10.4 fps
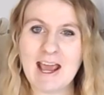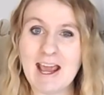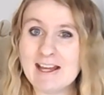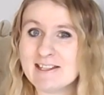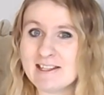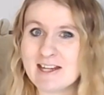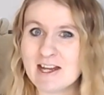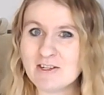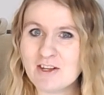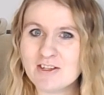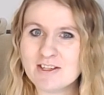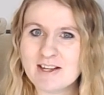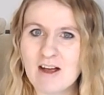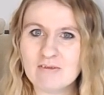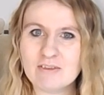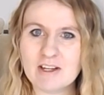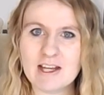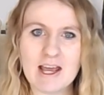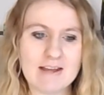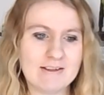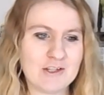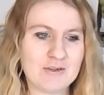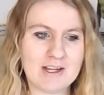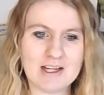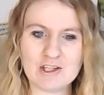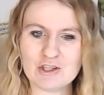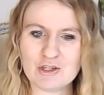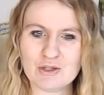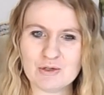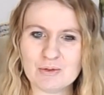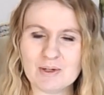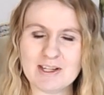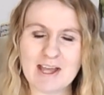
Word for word: eight to ten dollars an outfit and then you get into